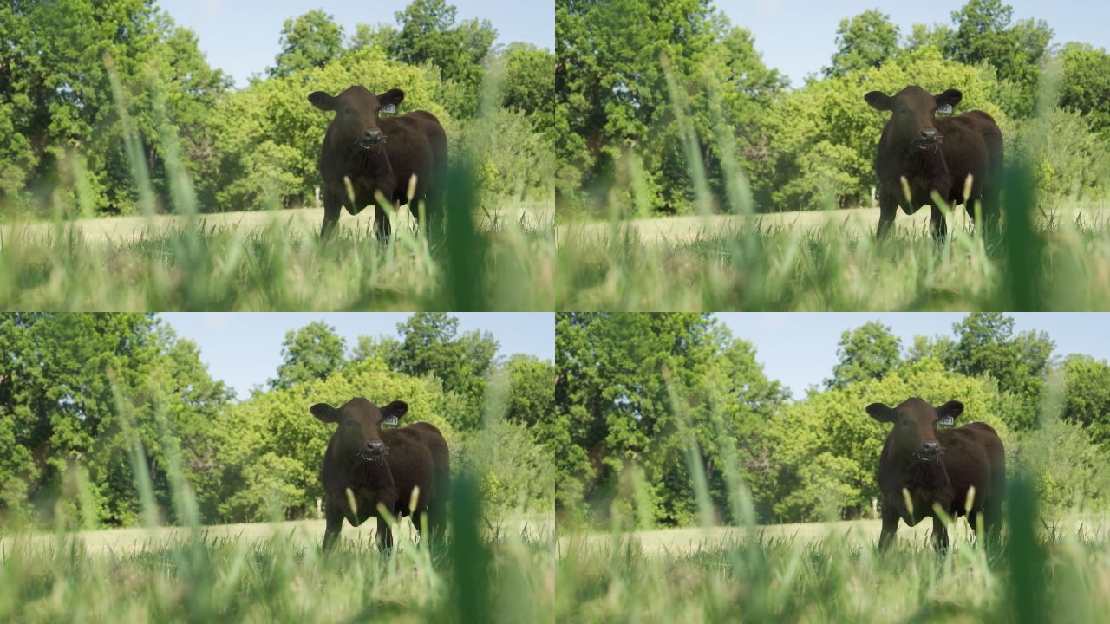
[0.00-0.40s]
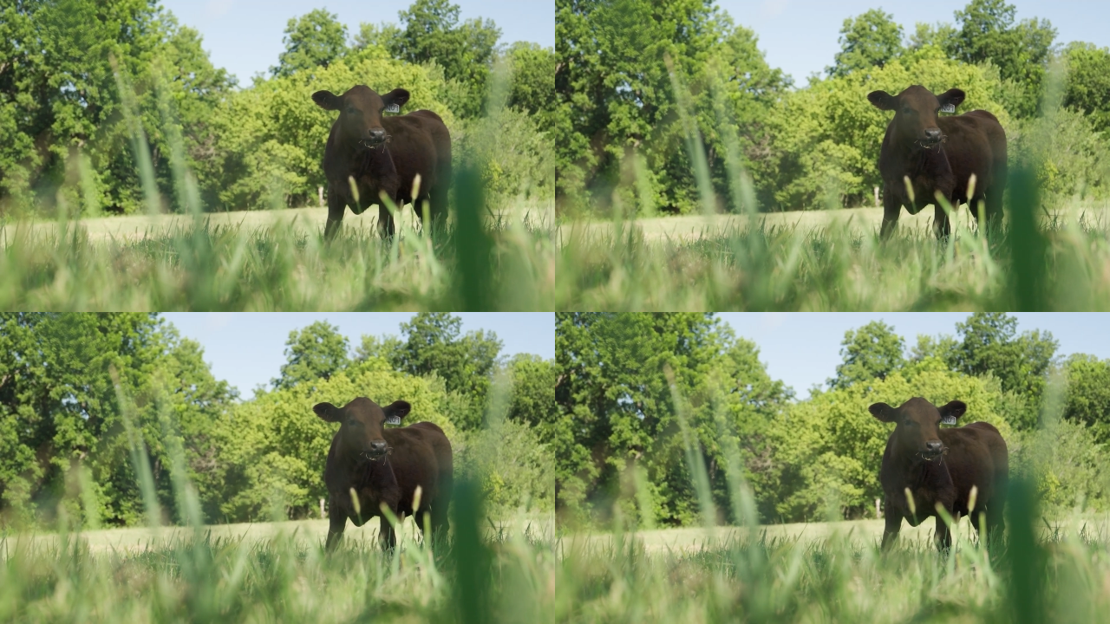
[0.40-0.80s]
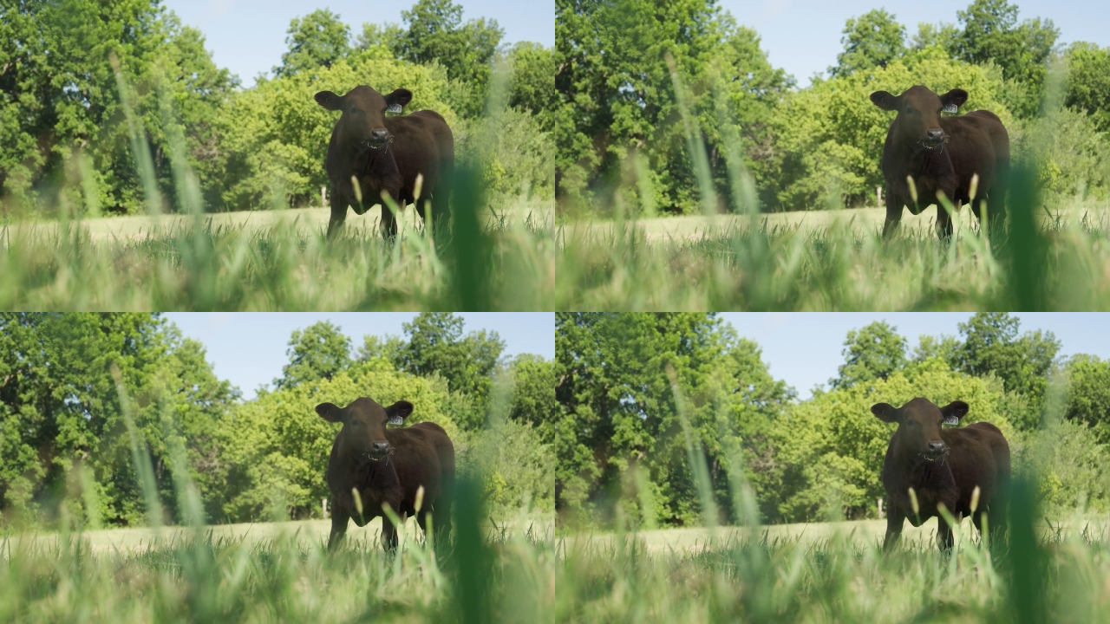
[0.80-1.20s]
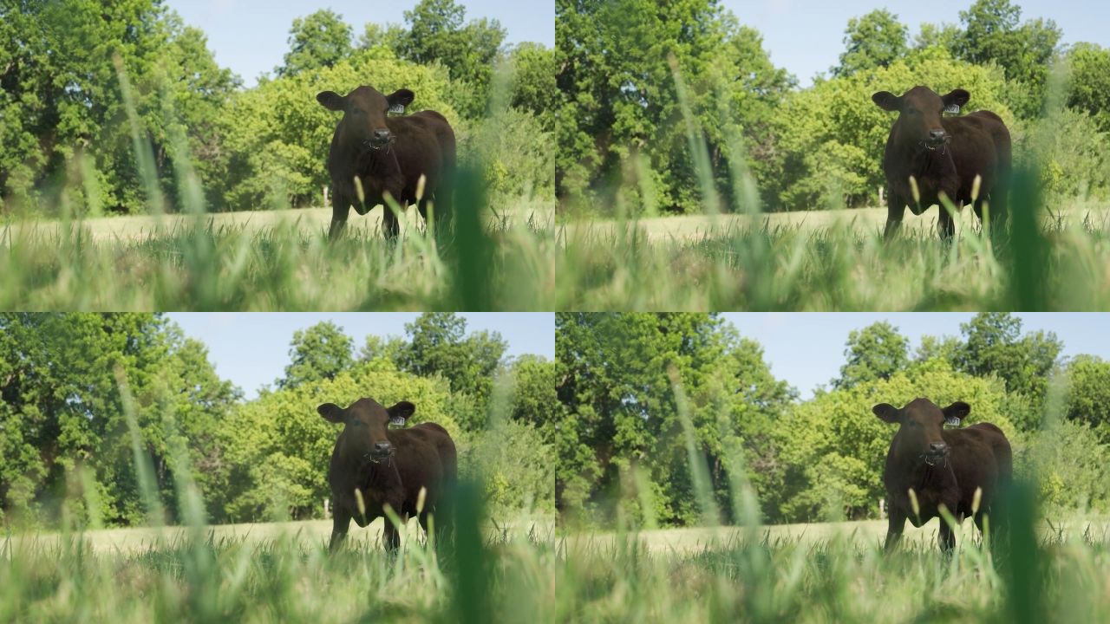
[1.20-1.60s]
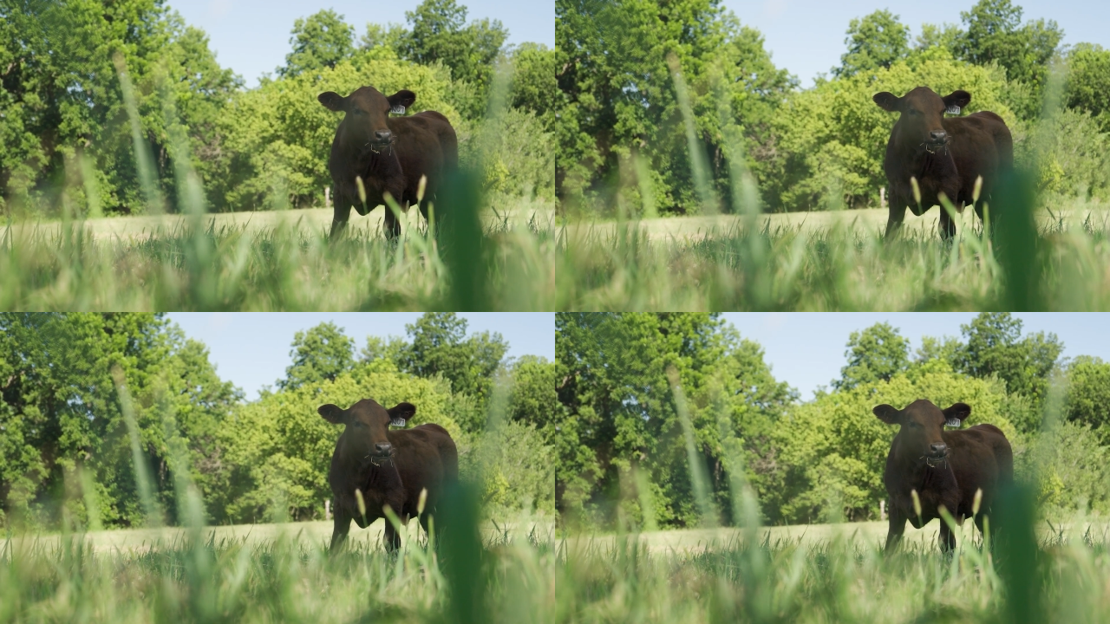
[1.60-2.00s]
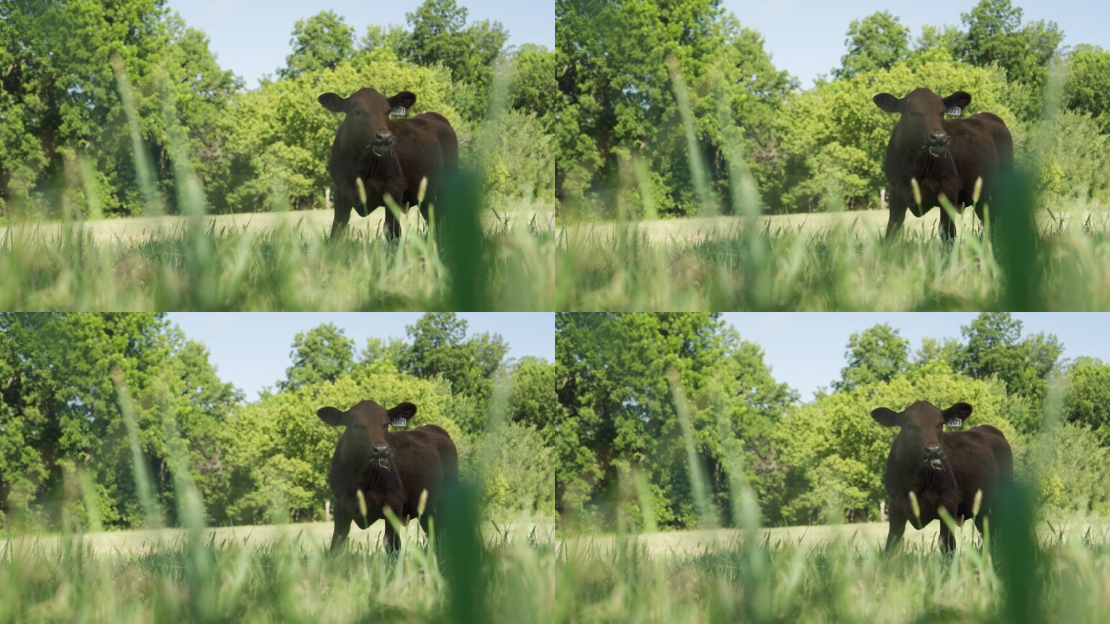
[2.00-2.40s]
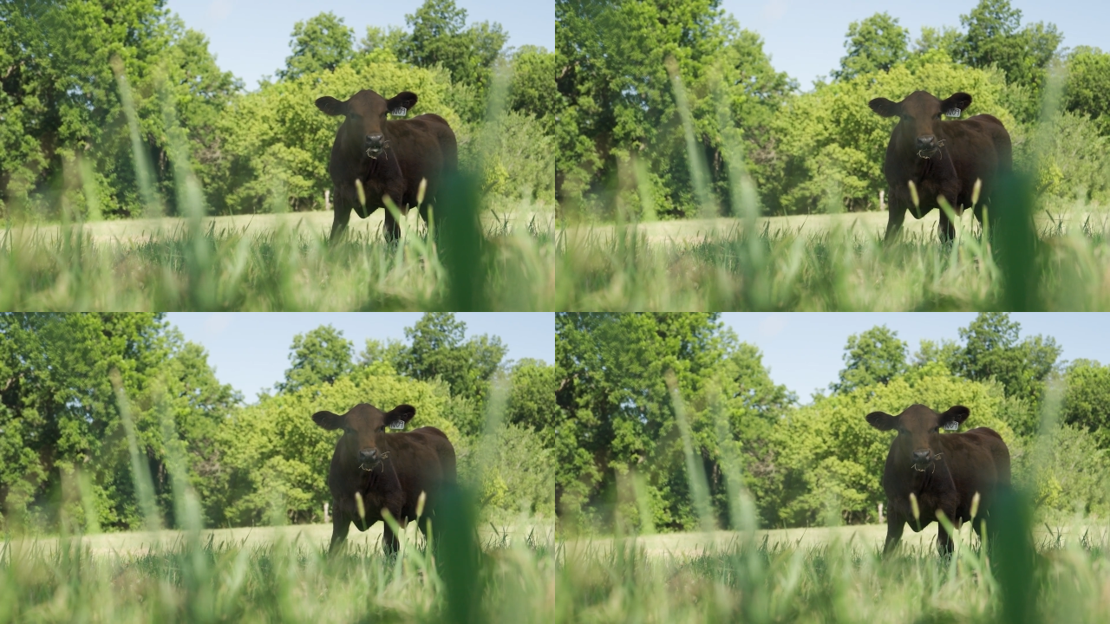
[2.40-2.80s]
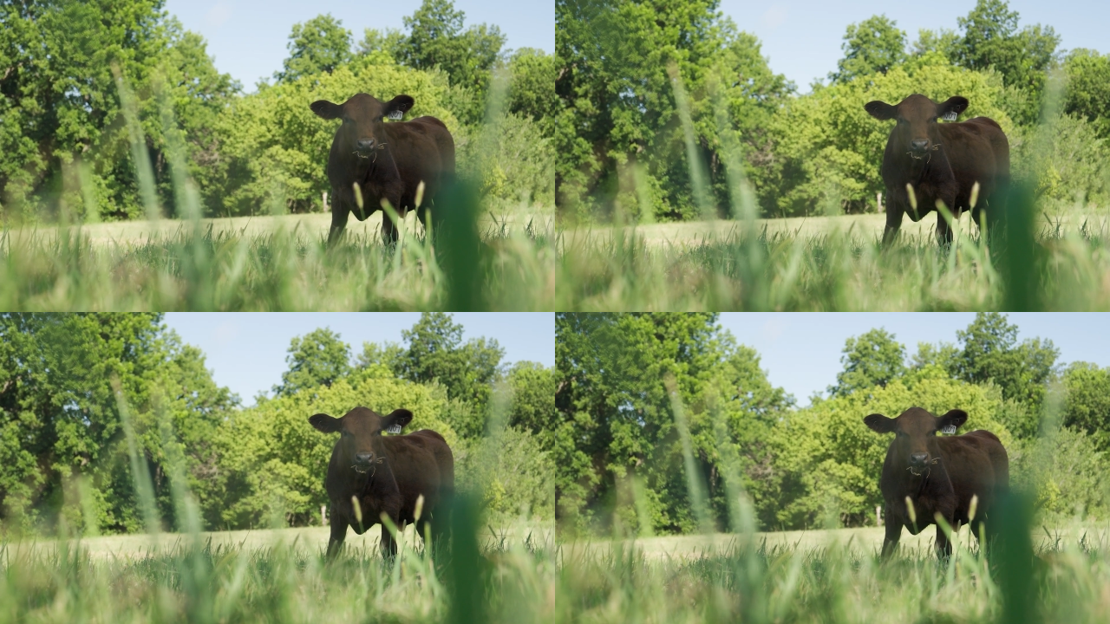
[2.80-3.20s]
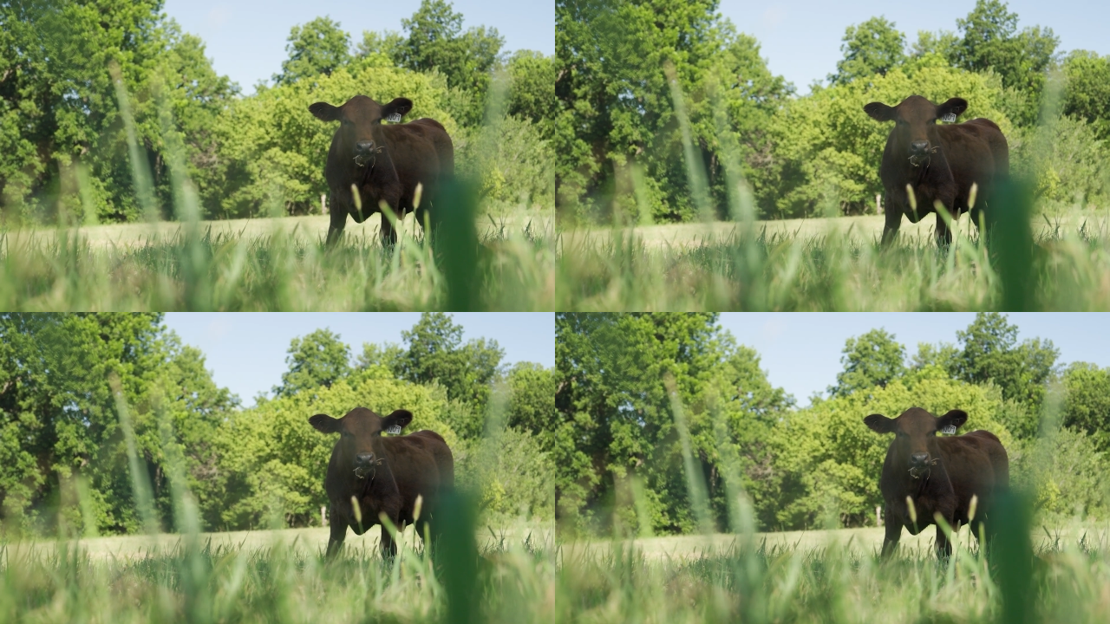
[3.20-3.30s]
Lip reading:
[unreadable: no face in view]